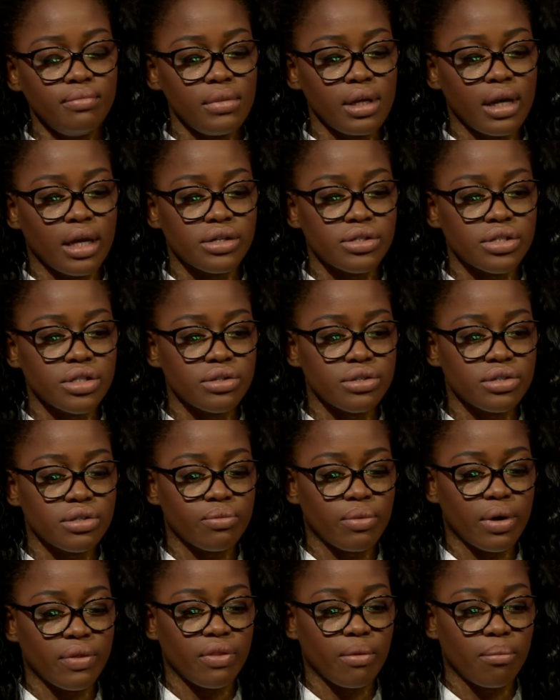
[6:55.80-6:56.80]
And she used to
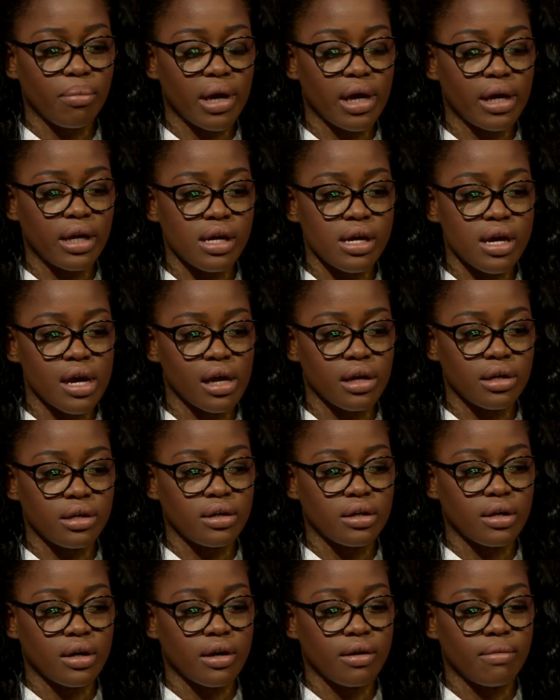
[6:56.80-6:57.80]
wet the bed.
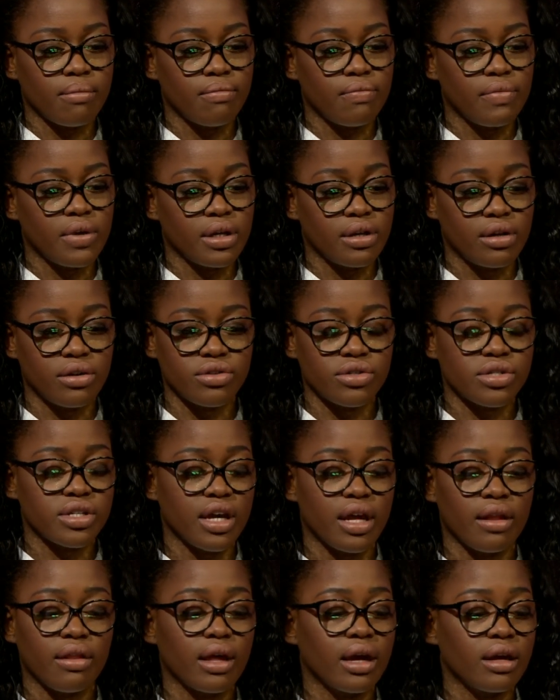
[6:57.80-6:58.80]
And they didn't
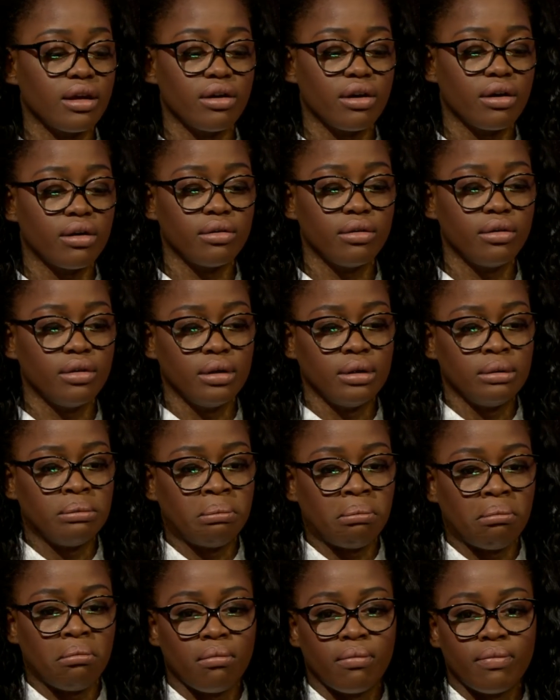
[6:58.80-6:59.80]
understand that, you know,
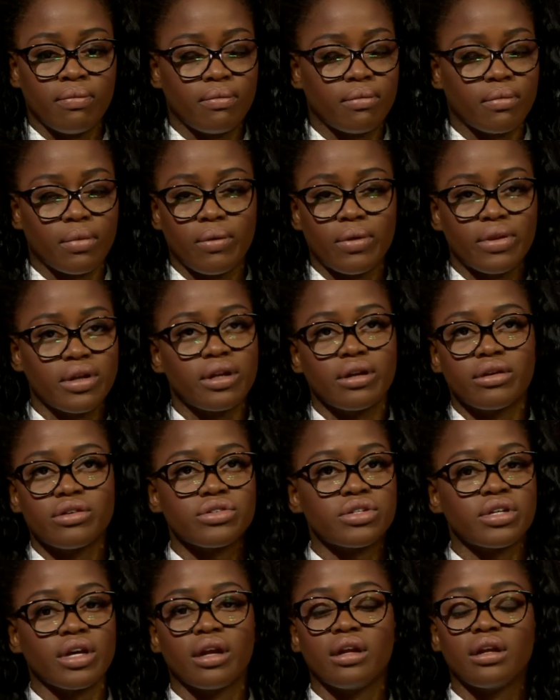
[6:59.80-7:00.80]
well, they didn't
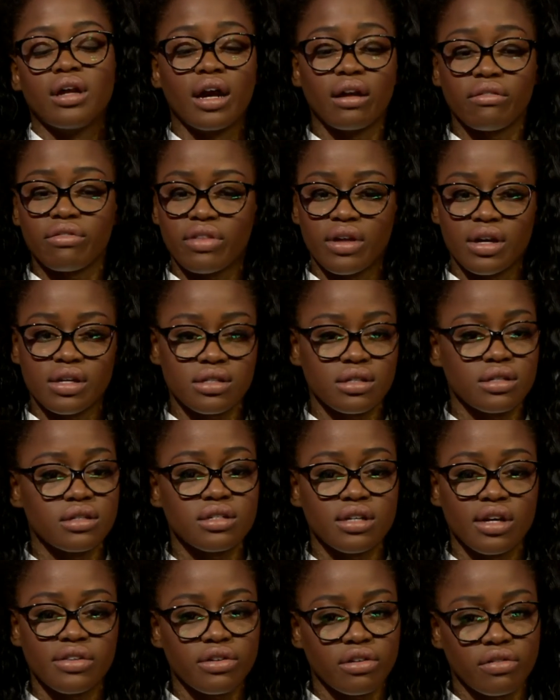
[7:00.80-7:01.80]
understand a lot of things, and
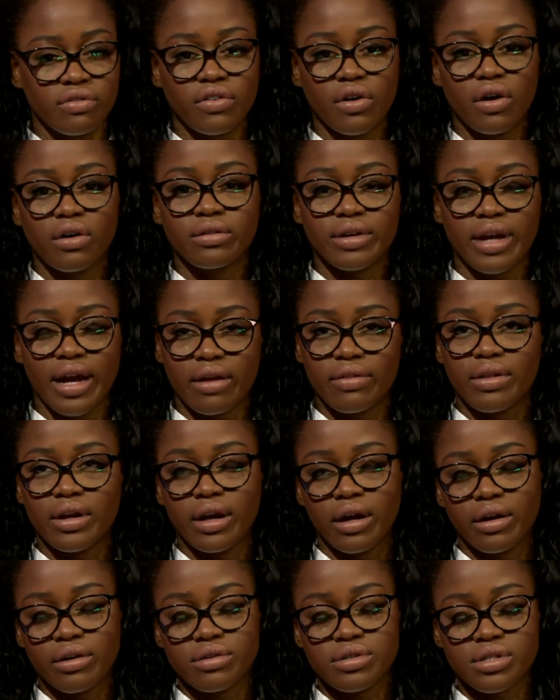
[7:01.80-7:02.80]
it's not their fault now that
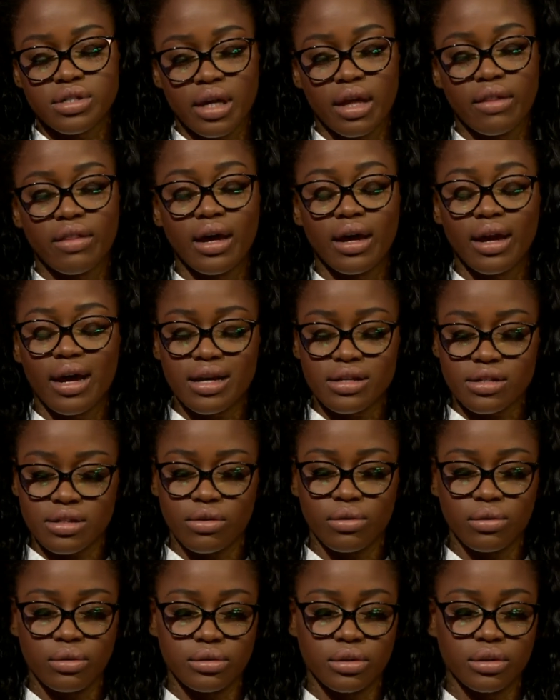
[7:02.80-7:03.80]
I understand that as
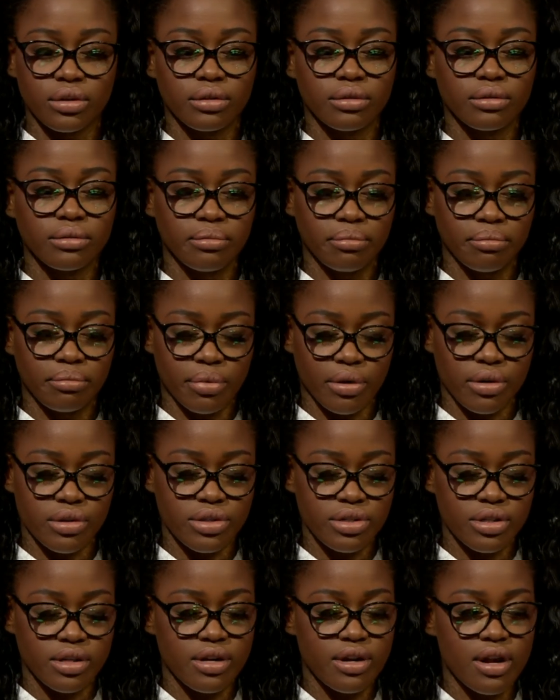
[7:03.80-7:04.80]
an older person